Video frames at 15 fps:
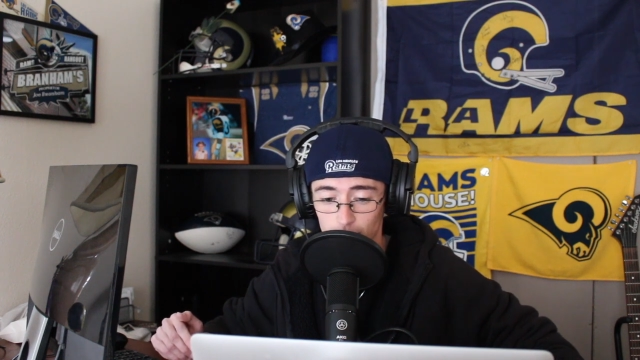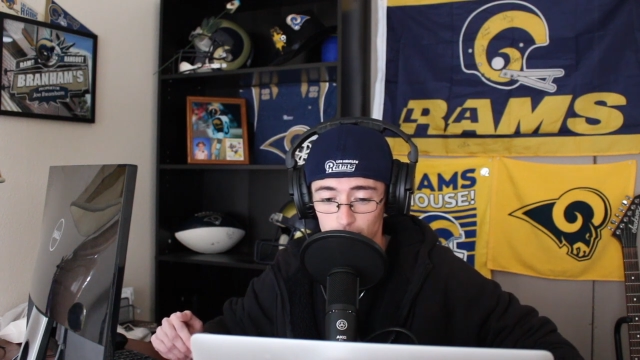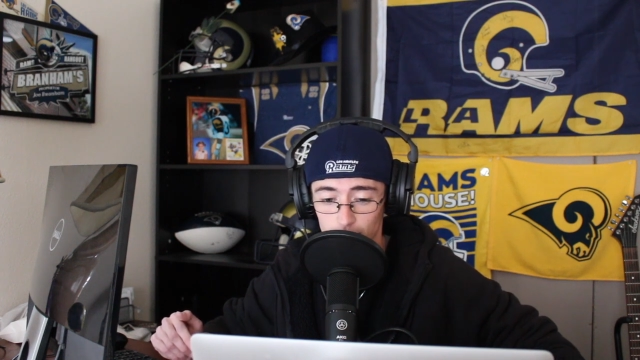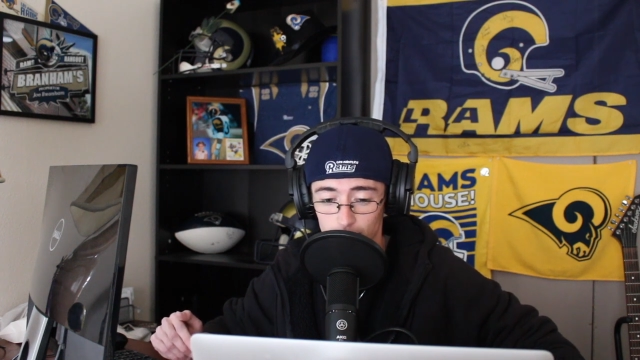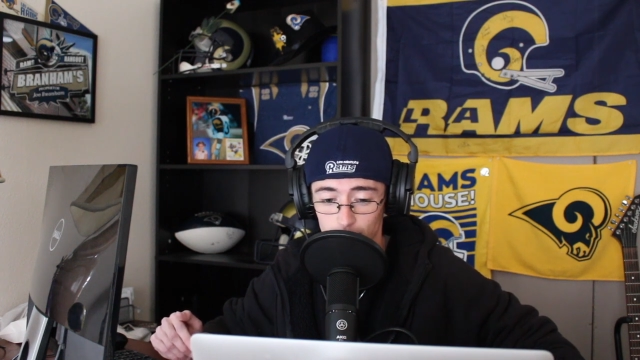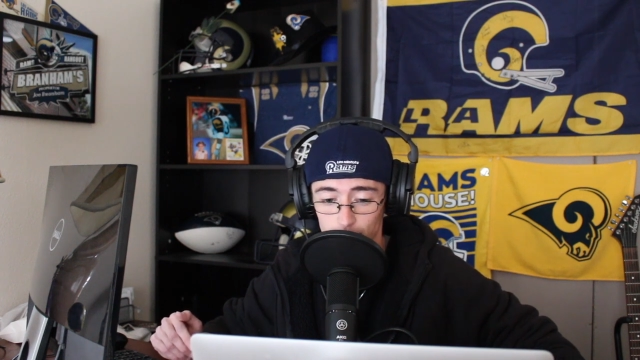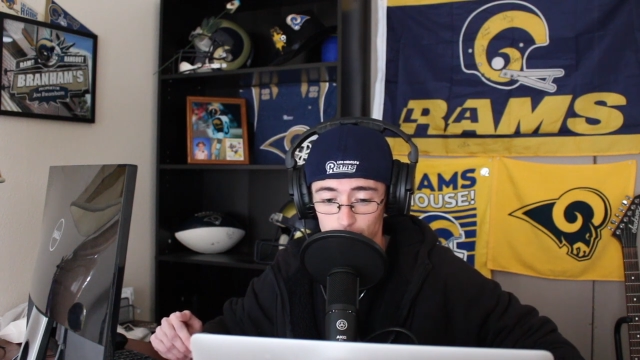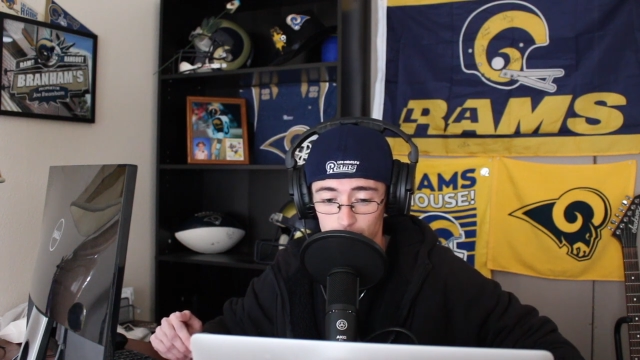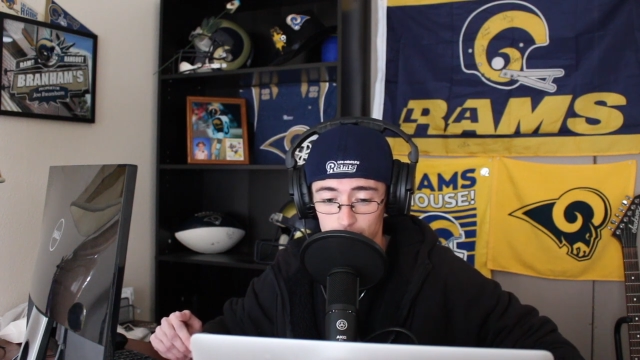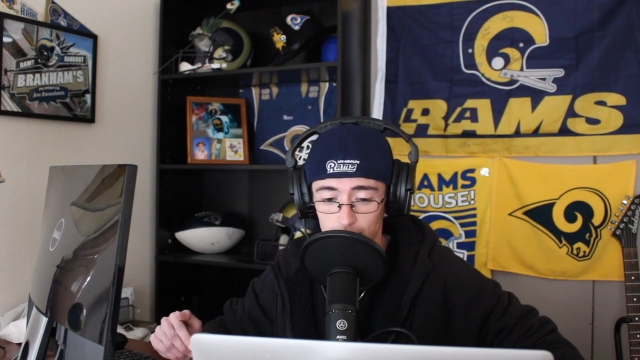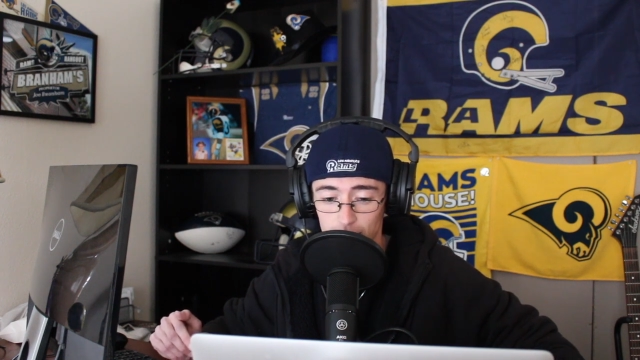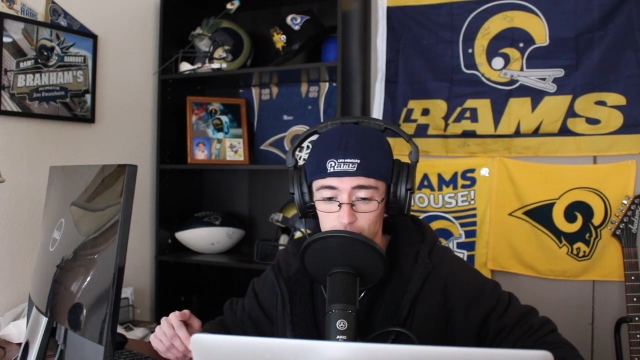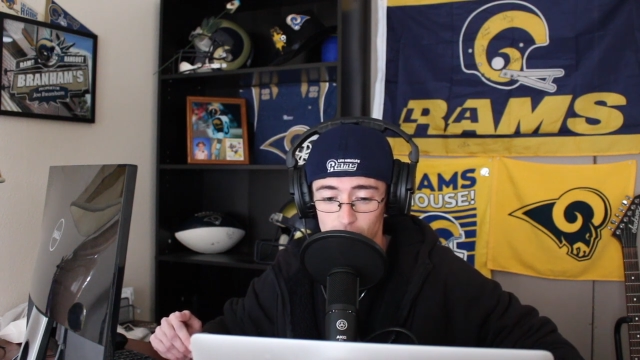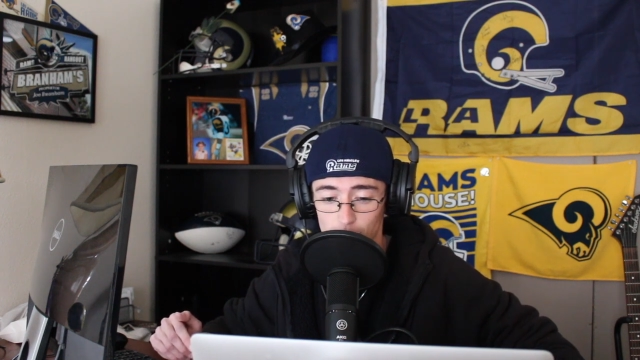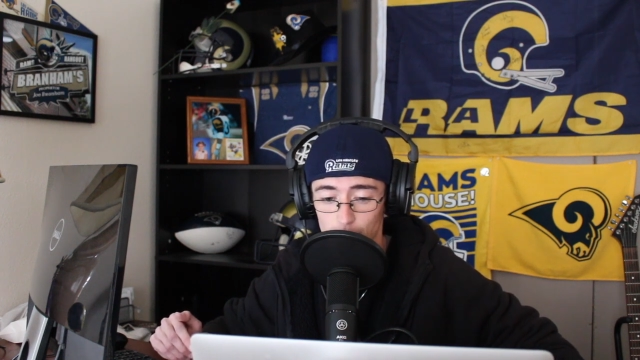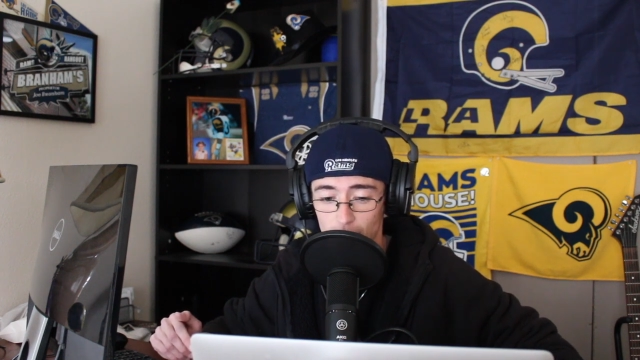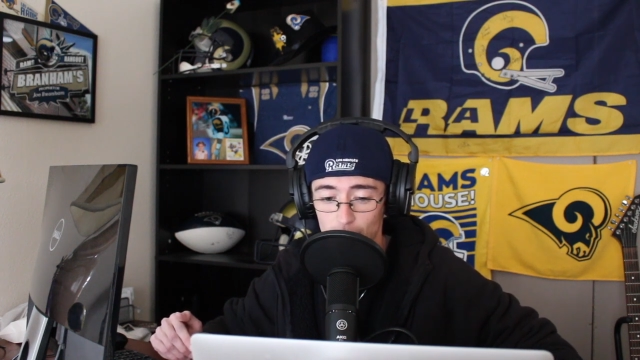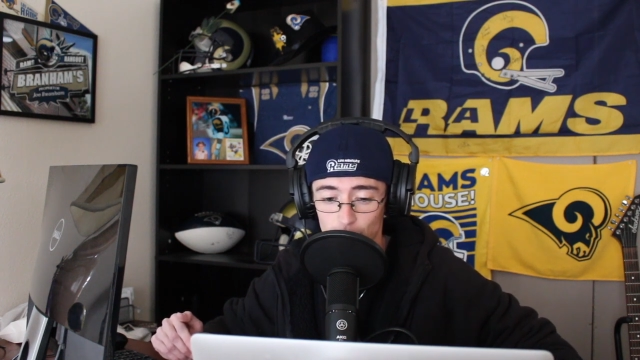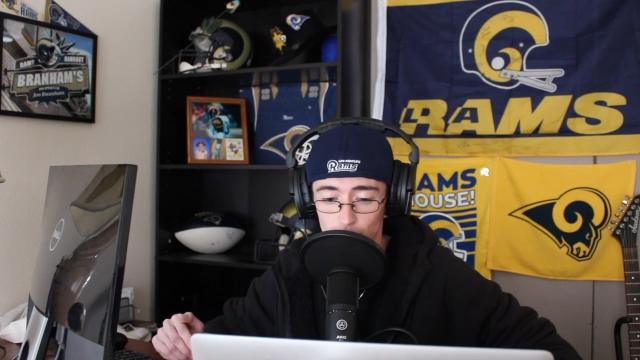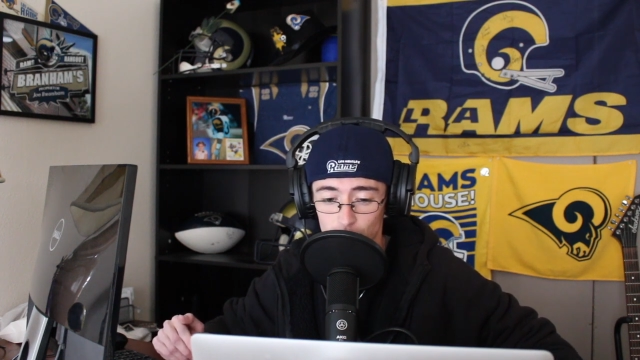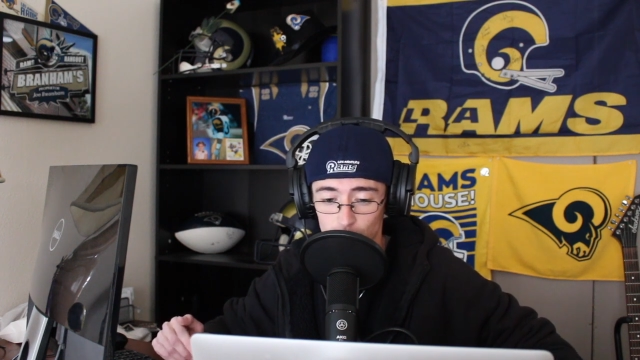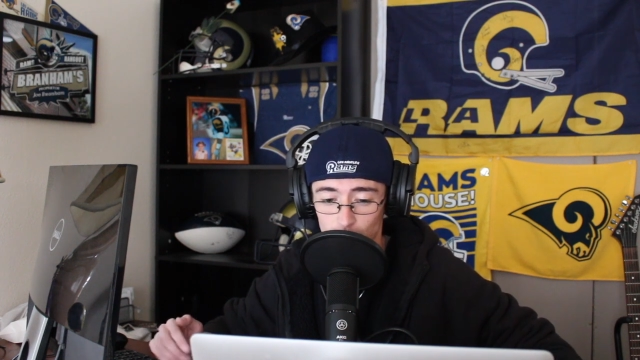a decent
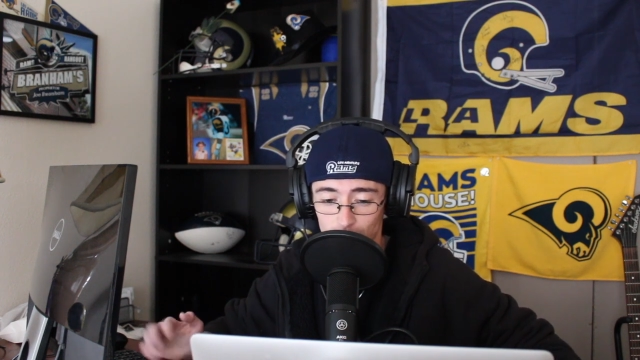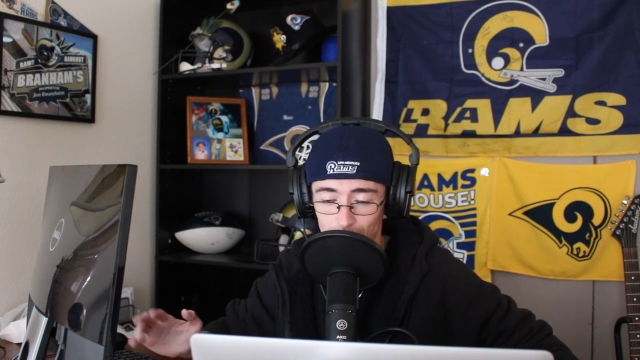amount.